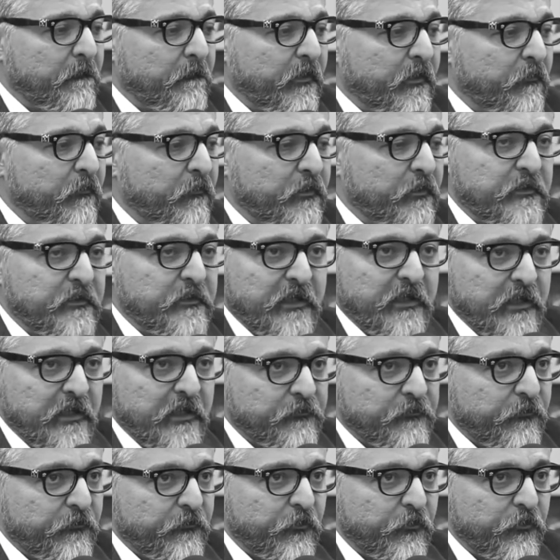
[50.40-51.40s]
There was a
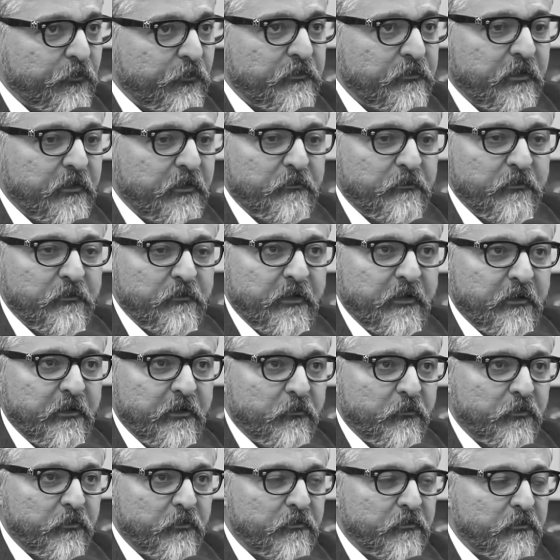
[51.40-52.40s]
task force
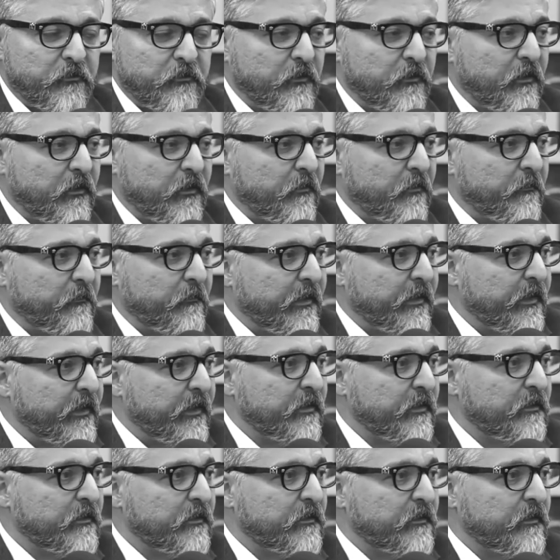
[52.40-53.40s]
that was
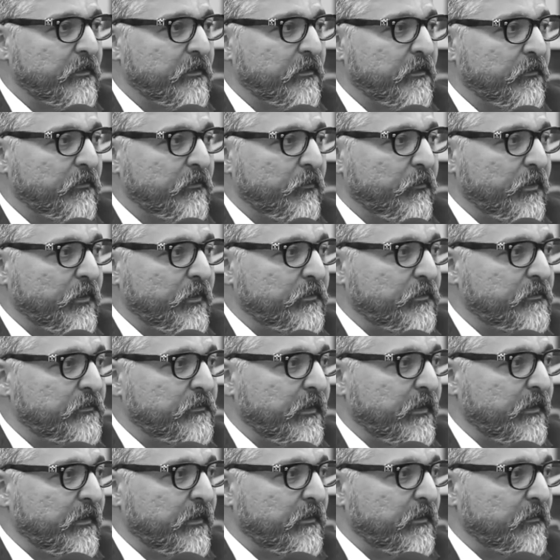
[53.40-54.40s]
made, which
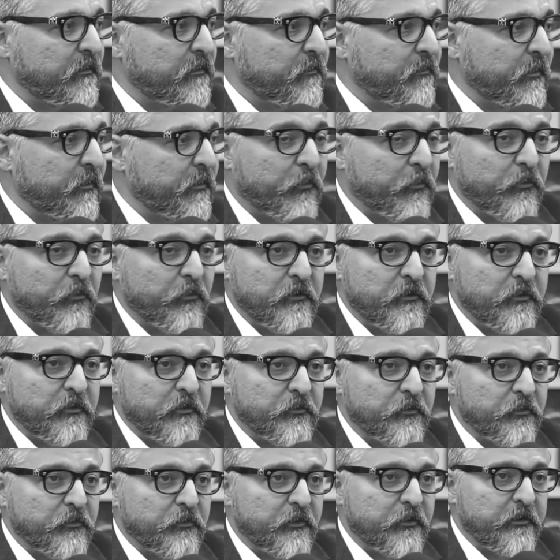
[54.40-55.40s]
sent a proposal
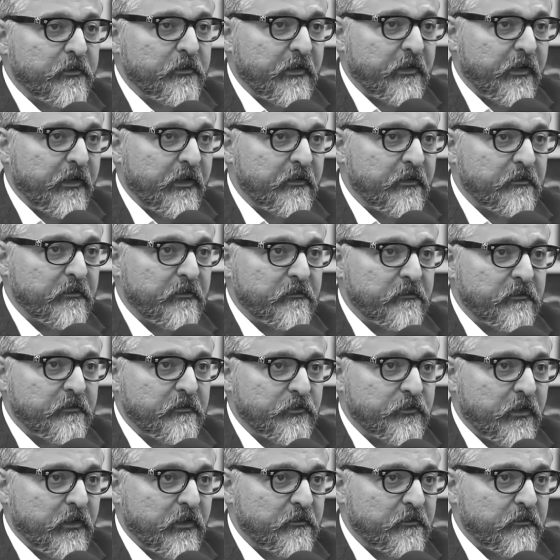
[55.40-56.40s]
to His Highness, the
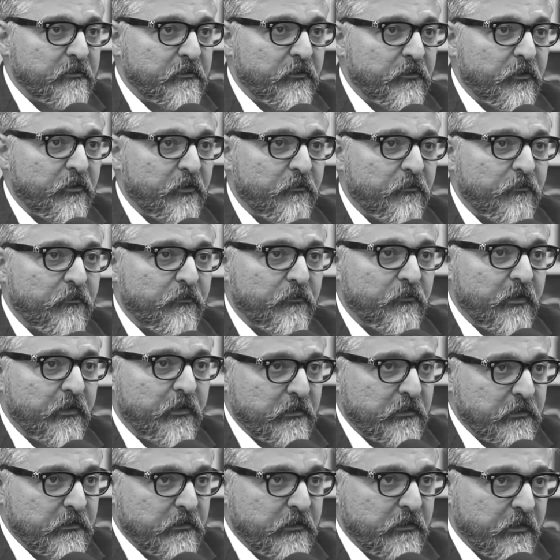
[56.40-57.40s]
Chancellor of the
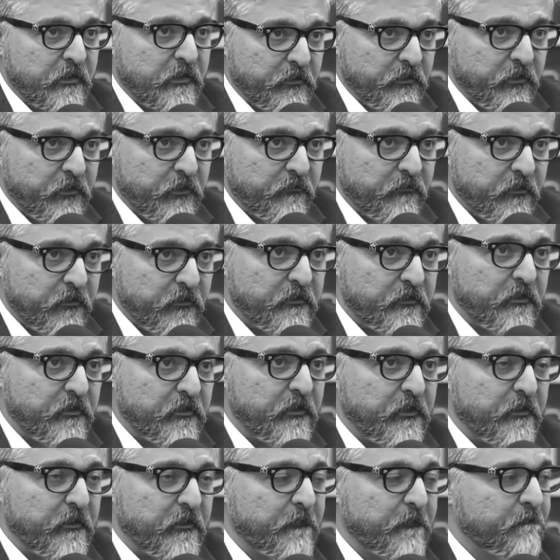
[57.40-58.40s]
Aga Khan
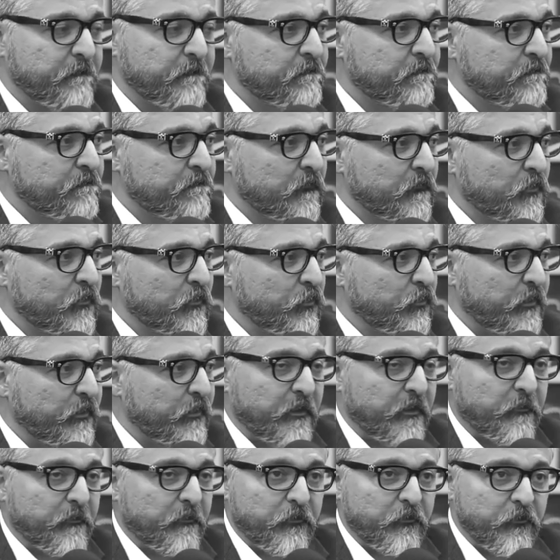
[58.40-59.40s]
University, who
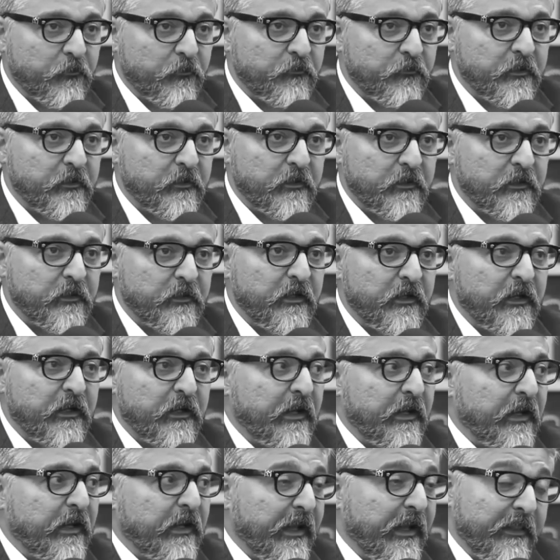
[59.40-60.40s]
then approved it.
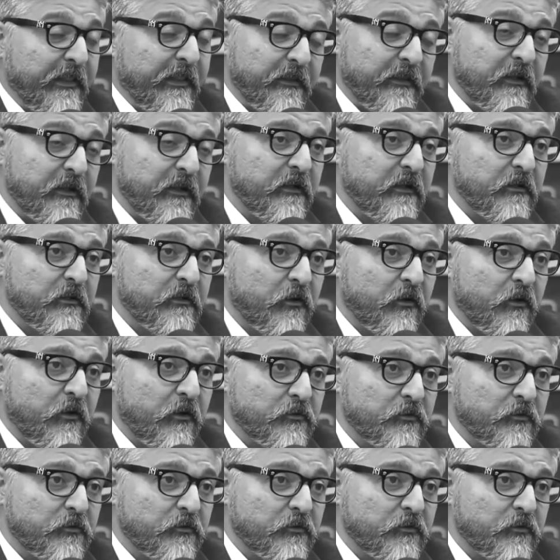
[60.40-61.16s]
And then in